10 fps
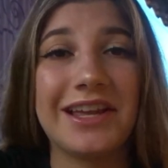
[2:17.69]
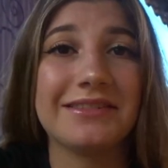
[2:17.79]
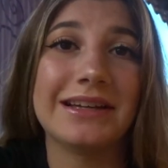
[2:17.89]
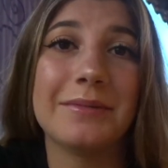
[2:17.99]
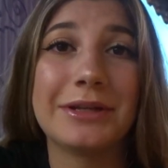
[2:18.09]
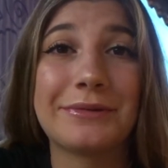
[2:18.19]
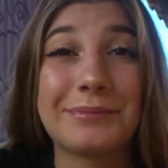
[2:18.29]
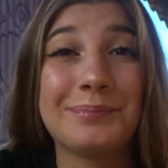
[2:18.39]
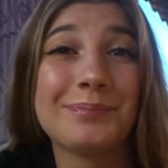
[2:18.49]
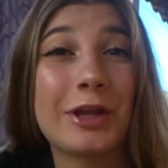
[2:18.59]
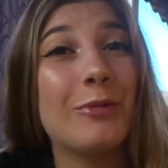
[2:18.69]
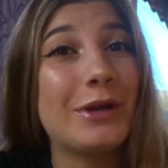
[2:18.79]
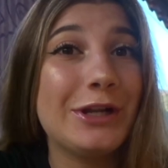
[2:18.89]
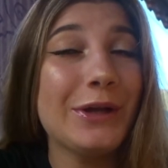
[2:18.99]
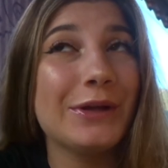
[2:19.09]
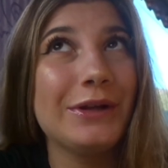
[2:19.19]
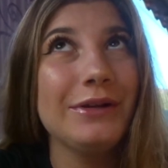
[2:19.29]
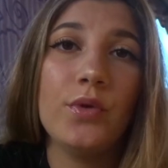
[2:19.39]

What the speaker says: And, I mean, we did.